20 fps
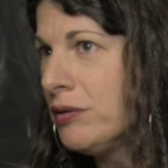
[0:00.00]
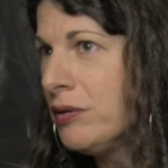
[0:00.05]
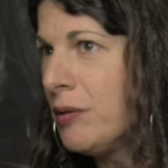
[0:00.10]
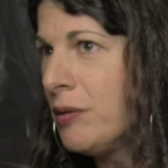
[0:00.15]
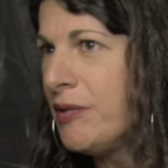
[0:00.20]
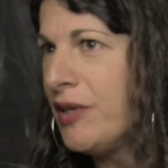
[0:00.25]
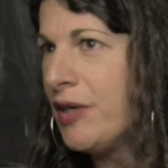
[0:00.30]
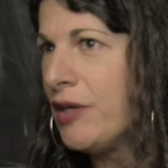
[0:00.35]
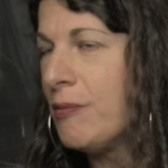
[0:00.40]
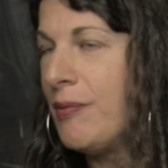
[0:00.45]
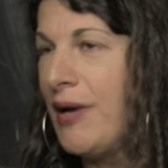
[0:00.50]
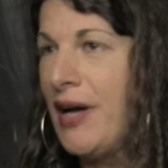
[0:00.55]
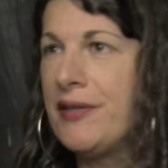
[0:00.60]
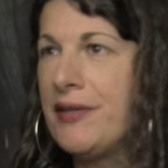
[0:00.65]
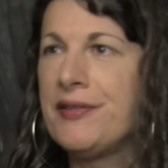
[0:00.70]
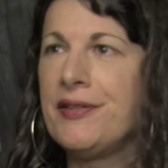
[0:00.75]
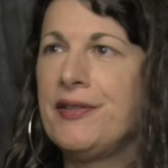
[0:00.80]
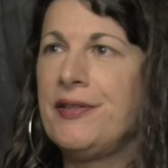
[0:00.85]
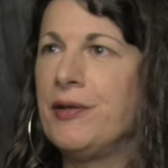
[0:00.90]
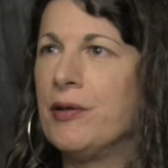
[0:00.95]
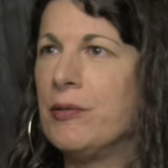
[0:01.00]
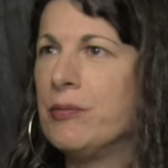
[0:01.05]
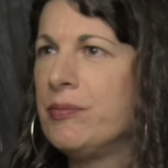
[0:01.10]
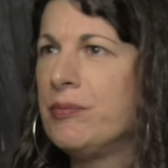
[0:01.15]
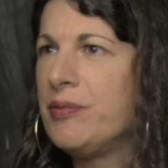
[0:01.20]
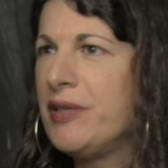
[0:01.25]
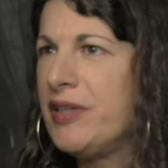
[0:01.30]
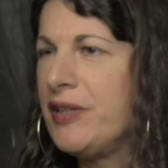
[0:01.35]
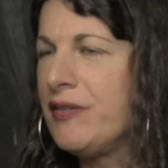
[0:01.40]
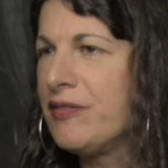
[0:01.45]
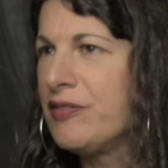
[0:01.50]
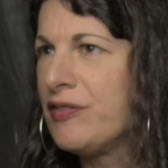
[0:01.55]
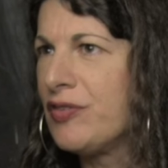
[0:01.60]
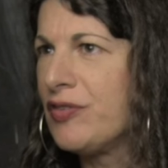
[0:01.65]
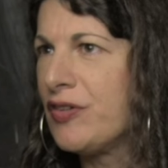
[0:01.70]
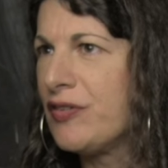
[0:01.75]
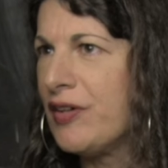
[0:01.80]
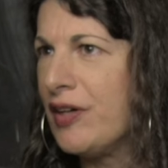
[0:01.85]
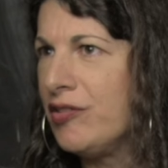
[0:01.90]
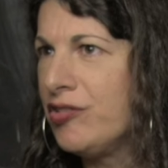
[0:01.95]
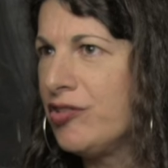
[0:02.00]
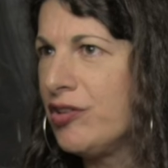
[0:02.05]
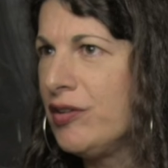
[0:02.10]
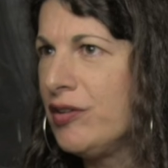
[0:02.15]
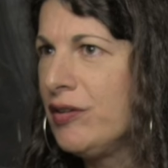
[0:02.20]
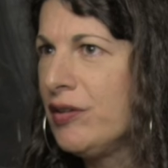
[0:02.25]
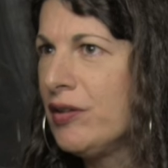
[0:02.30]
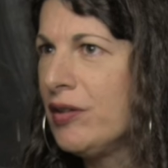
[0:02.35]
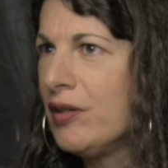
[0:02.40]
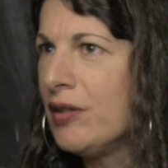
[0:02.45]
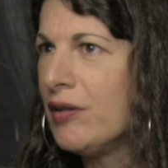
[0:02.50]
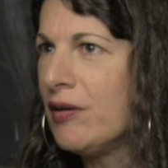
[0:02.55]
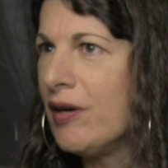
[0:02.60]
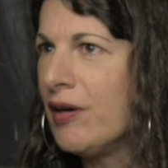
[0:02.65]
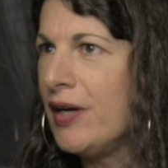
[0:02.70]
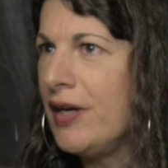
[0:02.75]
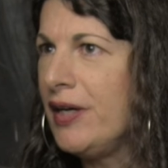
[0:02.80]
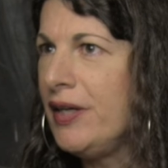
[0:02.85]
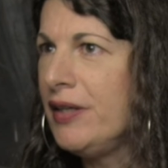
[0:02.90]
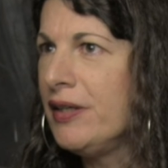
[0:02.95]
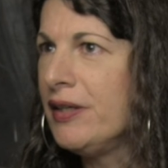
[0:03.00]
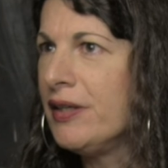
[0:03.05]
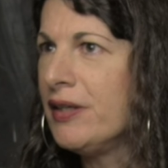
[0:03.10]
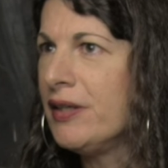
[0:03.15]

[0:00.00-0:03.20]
I mean, they go back to, you know, beginning of civilization, right?